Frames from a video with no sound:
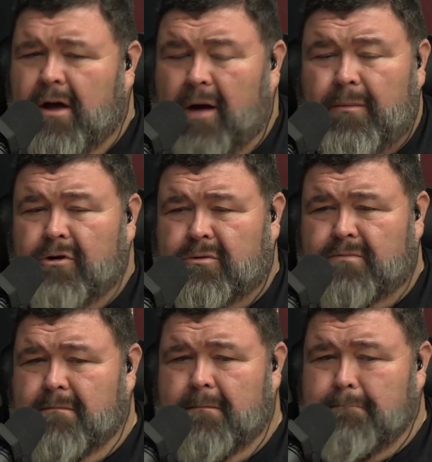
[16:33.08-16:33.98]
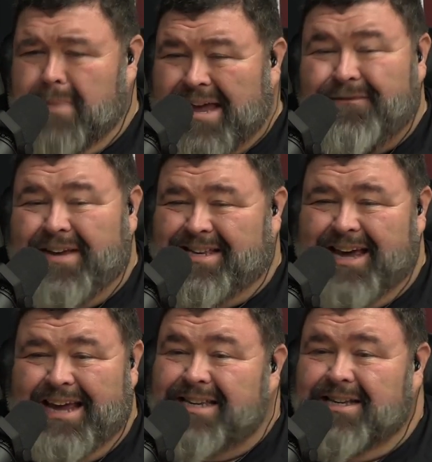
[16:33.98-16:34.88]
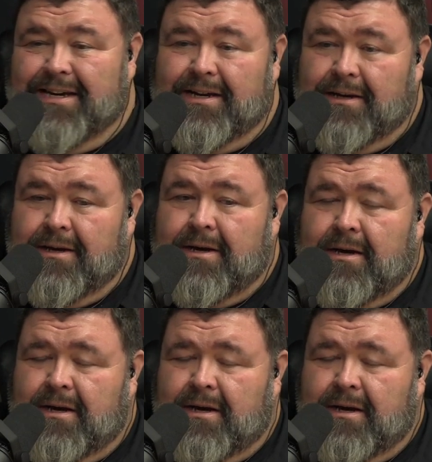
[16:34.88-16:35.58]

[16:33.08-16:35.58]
almost beefy tasting. Yeah.